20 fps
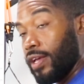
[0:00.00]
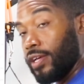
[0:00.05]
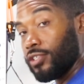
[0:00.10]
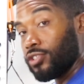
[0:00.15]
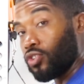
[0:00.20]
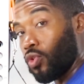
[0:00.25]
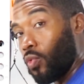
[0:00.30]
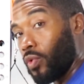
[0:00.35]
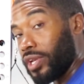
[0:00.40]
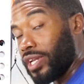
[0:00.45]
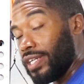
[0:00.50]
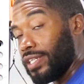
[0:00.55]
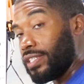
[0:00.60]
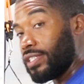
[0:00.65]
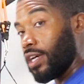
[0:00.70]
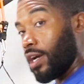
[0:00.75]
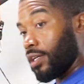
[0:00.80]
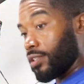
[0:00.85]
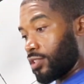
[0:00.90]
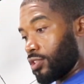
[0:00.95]
So when he
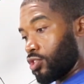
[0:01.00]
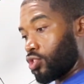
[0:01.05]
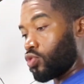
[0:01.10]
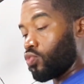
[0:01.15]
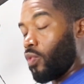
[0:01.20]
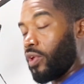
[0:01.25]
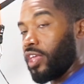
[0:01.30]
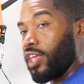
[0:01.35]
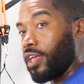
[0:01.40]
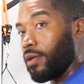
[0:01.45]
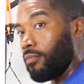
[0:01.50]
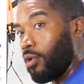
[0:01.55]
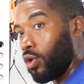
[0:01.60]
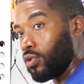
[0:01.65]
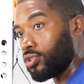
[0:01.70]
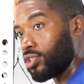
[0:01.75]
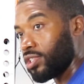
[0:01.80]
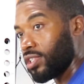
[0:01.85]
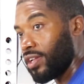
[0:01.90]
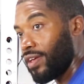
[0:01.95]
does the swinging
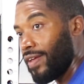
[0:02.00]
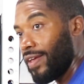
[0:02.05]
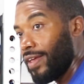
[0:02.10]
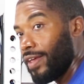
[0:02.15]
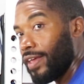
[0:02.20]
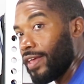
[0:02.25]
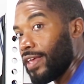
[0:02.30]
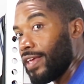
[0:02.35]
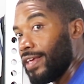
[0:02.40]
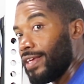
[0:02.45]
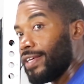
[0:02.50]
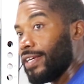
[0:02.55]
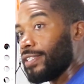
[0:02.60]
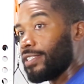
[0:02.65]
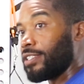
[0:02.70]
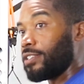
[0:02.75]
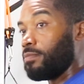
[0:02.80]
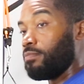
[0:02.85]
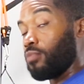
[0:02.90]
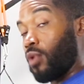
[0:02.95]
motion, he
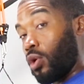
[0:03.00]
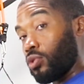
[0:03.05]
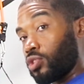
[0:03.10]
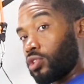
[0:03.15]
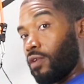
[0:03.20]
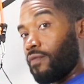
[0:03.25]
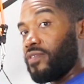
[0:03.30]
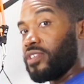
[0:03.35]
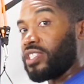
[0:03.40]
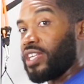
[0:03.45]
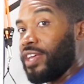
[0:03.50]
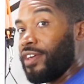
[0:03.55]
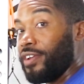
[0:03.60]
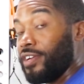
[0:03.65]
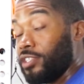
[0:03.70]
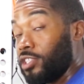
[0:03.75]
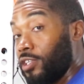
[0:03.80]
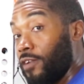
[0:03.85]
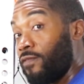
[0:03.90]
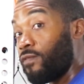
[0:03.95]
gets most of his
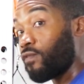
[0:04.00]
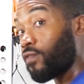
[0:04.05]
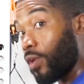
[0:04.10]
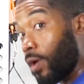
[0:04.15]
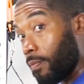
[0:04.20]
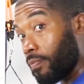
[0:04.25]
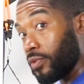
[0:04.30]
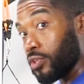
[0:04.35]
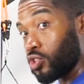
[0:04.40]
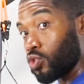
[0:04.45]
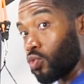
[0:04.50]
energy from the